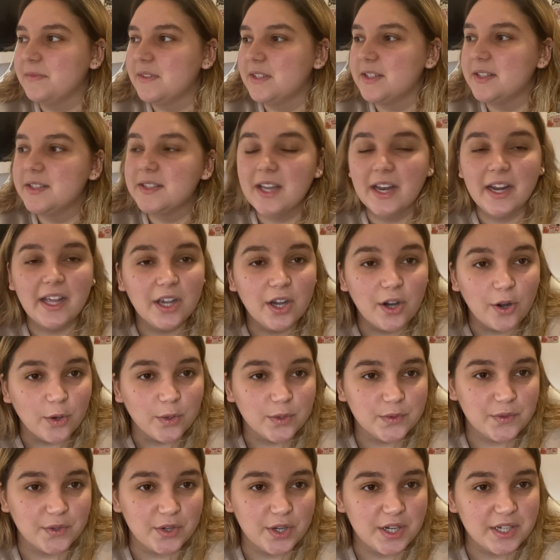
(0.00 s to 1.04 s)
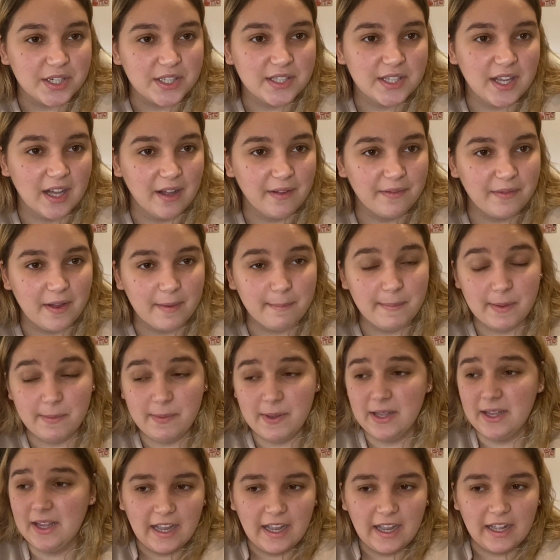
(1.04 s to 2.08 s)
setting goals for yourself and
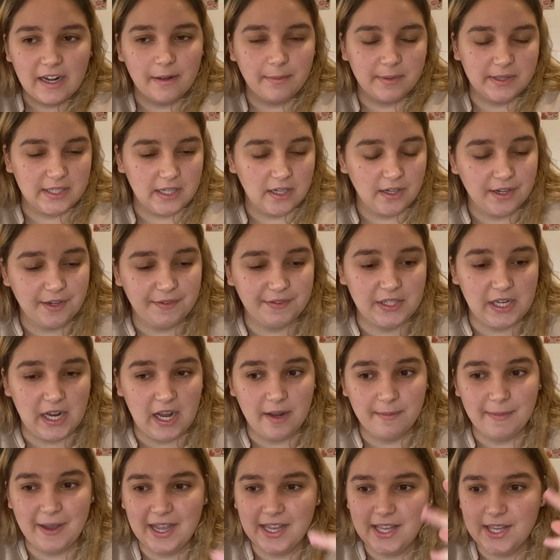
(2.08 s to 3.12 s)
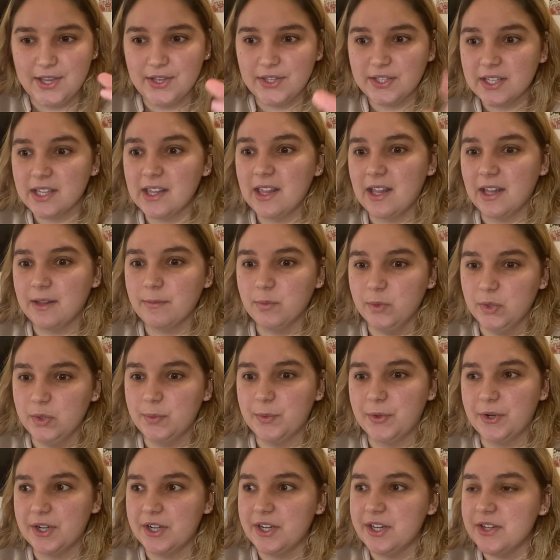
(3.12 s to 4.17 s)
maybe it happens a lot of time and you see that mood
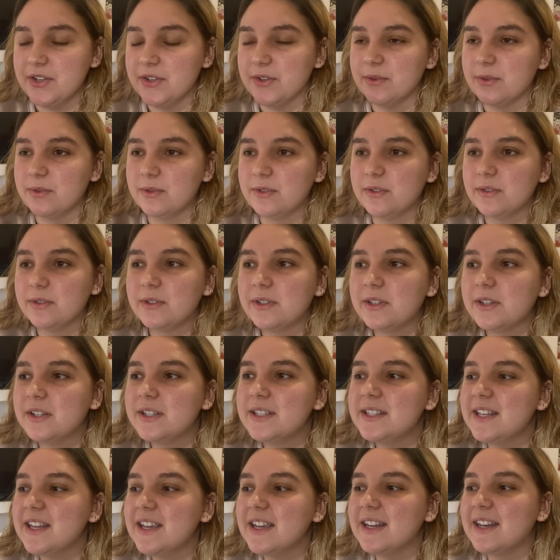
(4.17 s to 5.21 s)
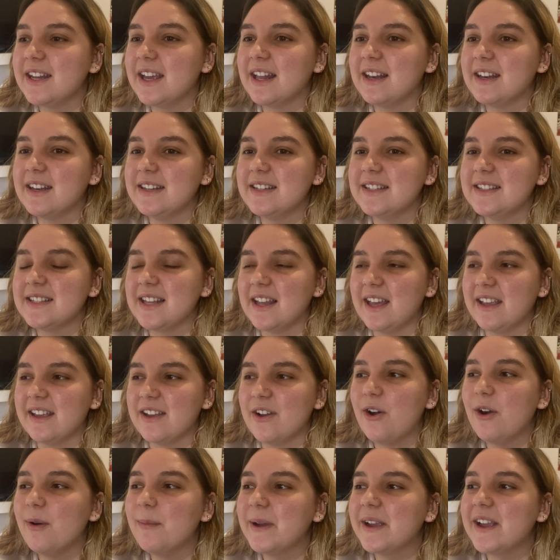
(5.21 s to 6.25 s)
board and you and it's like,
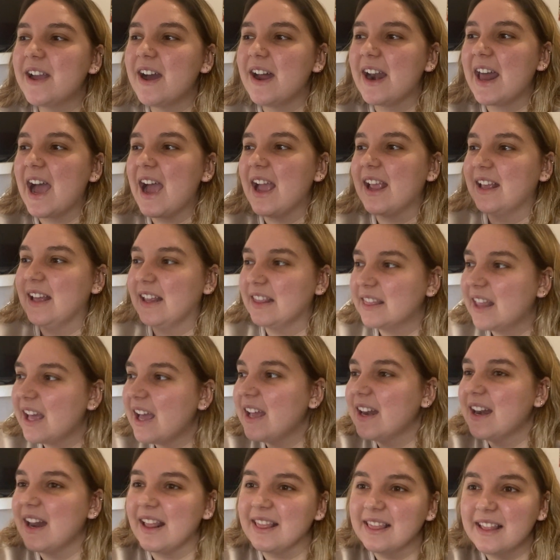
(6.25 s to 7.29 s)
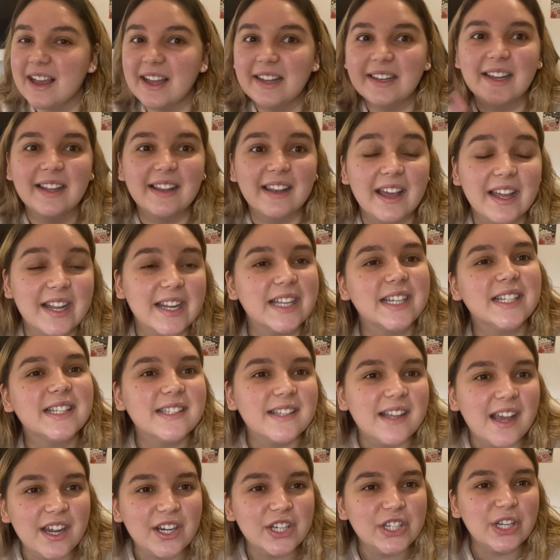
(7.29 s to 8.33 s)
oh my god, I got that and that and that.
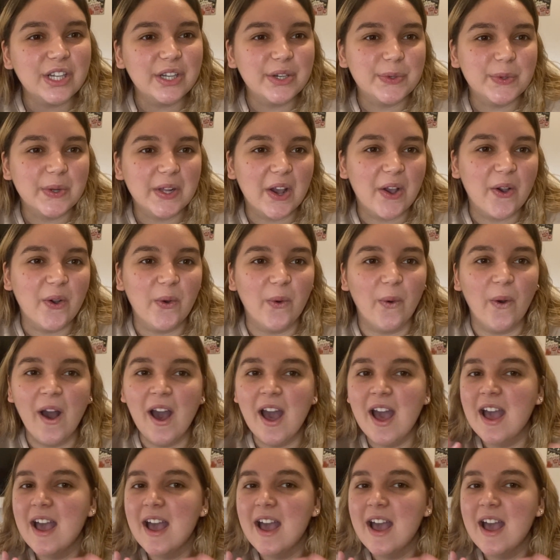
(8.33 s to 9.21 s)
It's actually really cool.